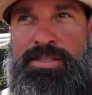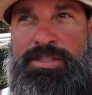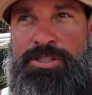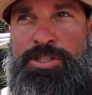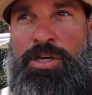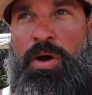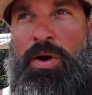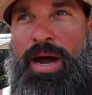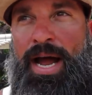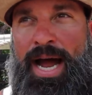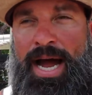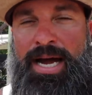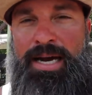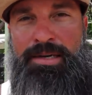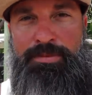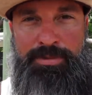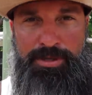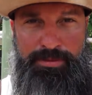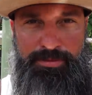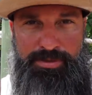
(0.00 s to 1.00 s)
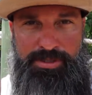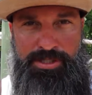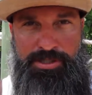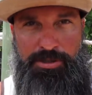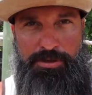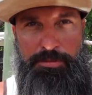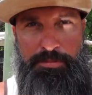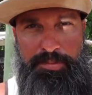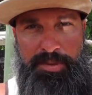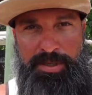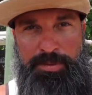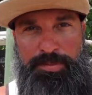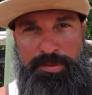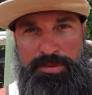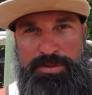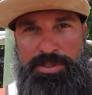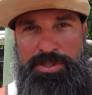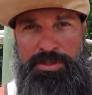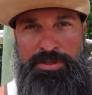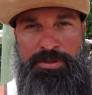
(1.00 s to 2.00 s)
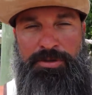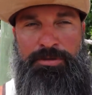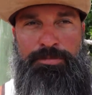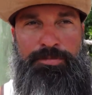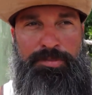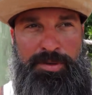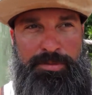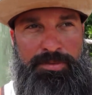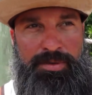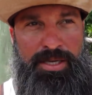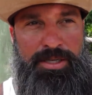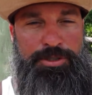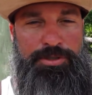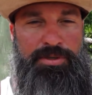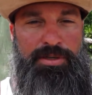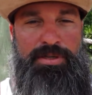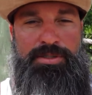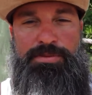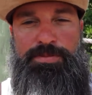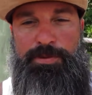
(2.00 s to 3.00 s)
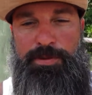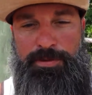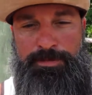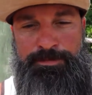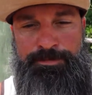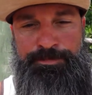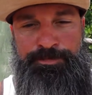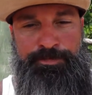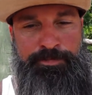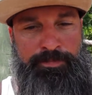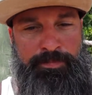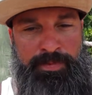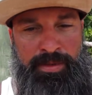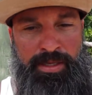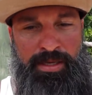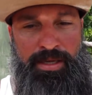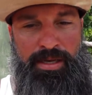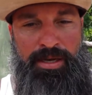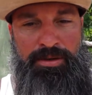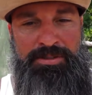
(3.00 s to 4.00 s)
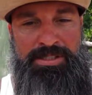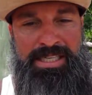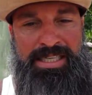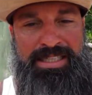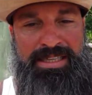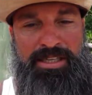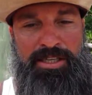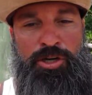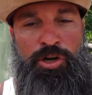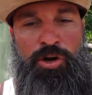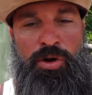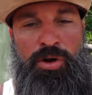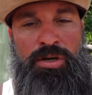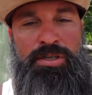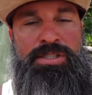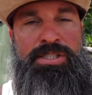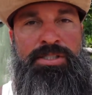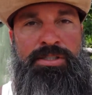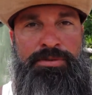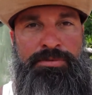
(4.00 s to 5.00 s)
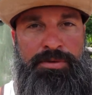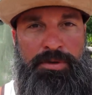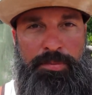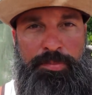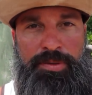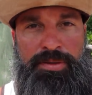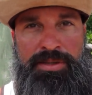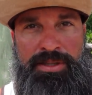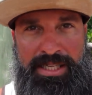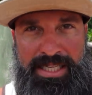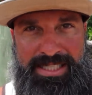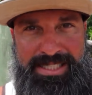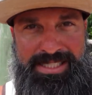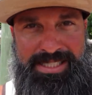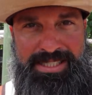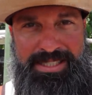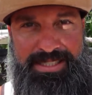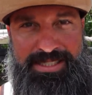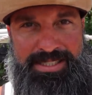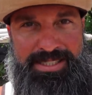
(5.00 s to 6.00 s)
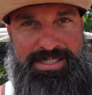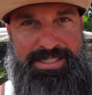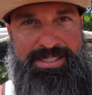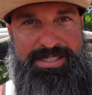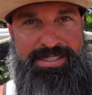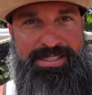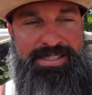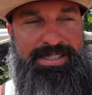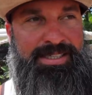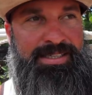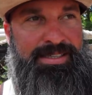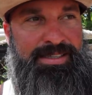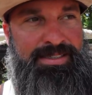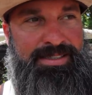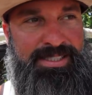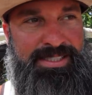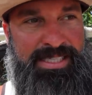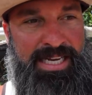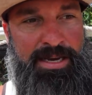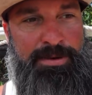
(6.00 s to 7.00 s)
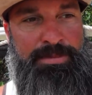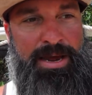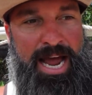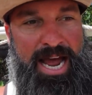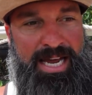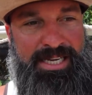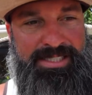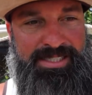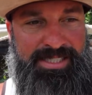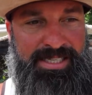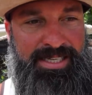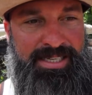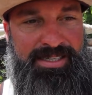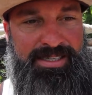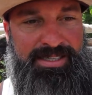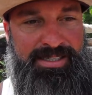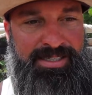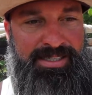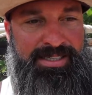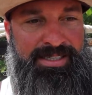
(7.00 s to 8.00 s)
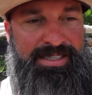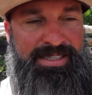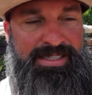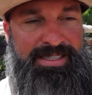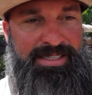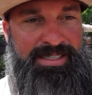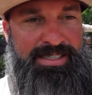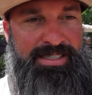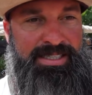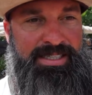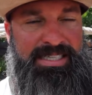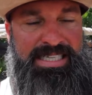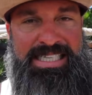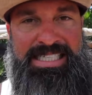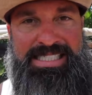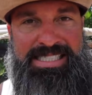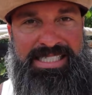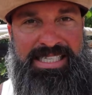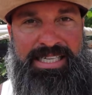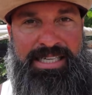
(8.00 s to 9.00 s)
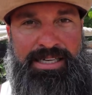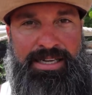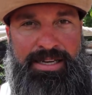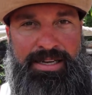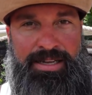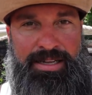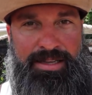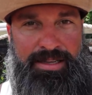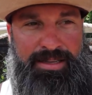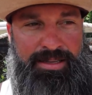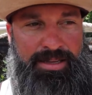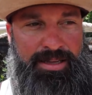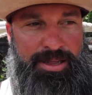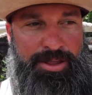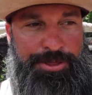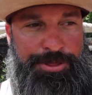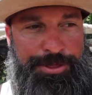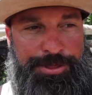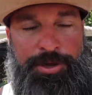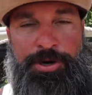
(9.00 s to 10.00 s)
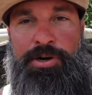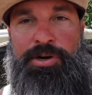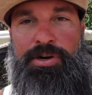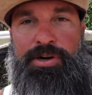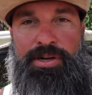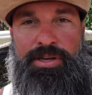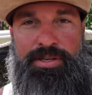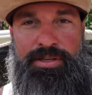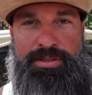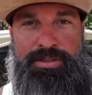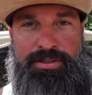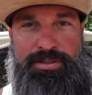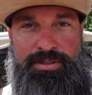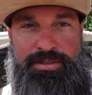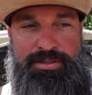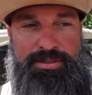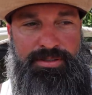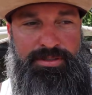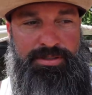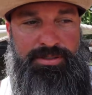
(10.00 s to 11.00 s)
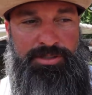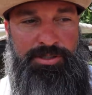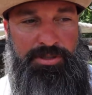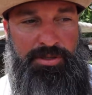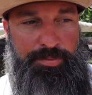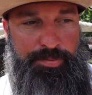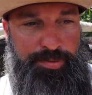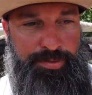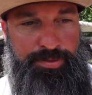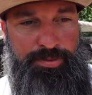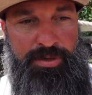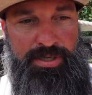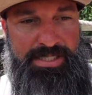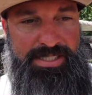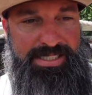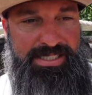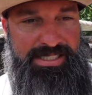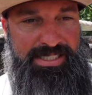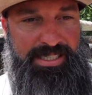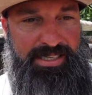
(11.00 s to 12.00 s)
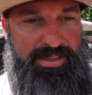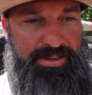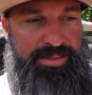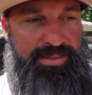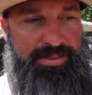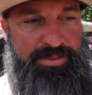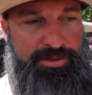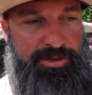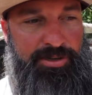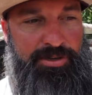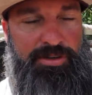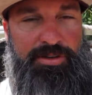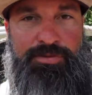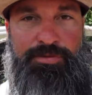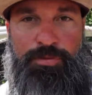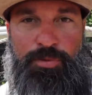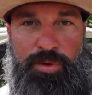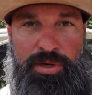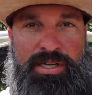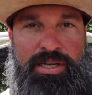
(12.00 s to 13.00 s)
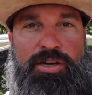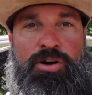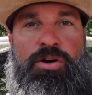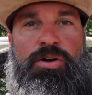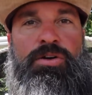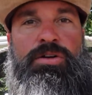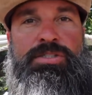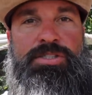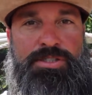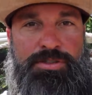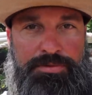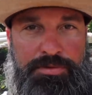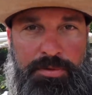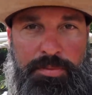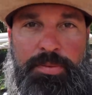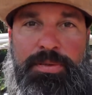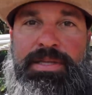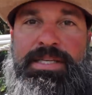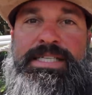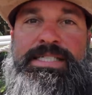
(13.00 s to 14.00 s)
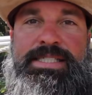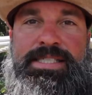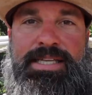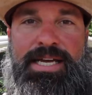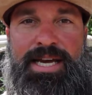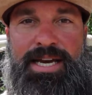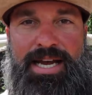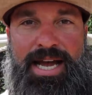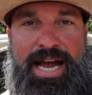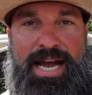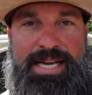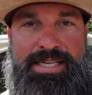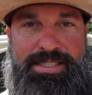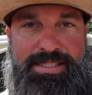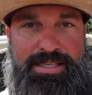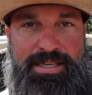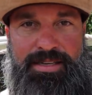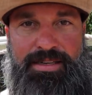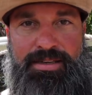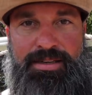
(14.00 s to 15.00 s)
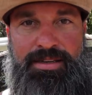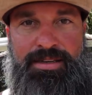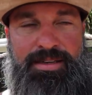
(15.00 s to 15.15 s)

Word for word: so adamant with certain people too, people that trust me, I was like, the cost to replace this same asset is like a third. So the price is like a third of what it costs to replace that asset.